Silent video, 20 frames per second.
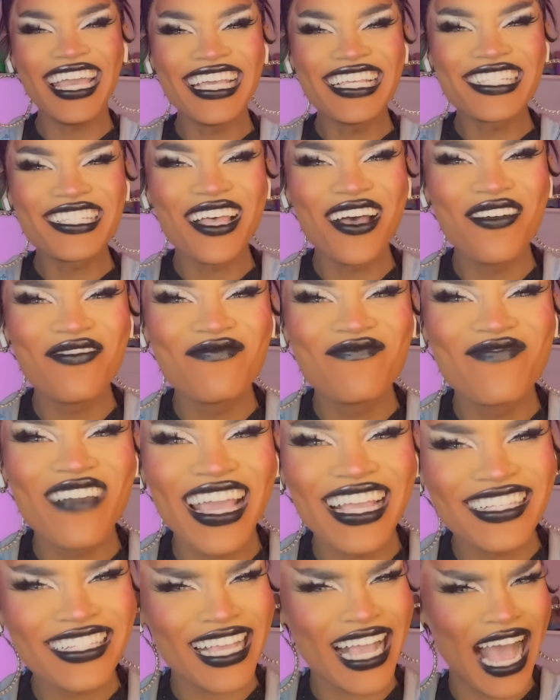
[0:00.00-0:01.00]
is
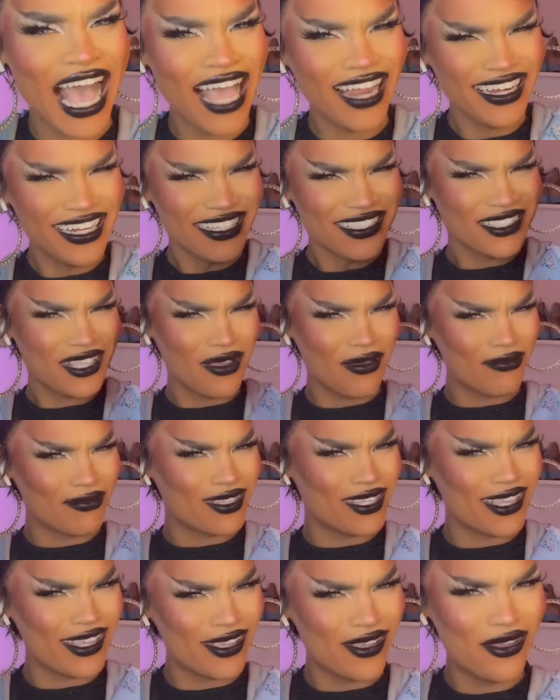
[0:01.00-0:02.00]
amazing. I need some
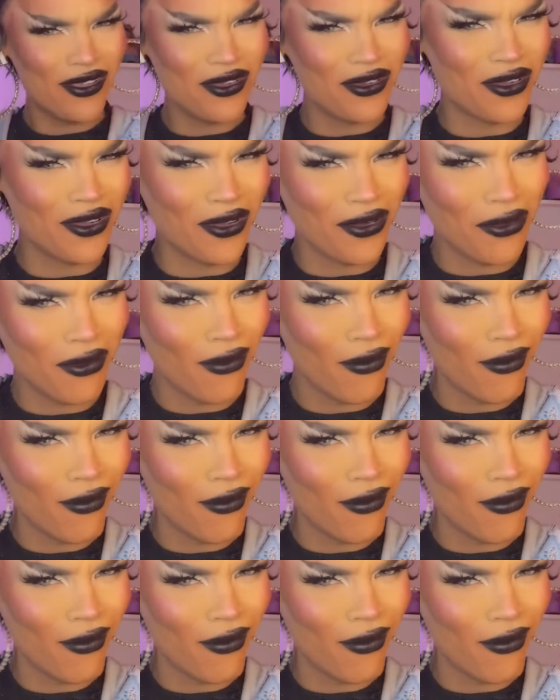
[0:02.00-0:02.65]
too.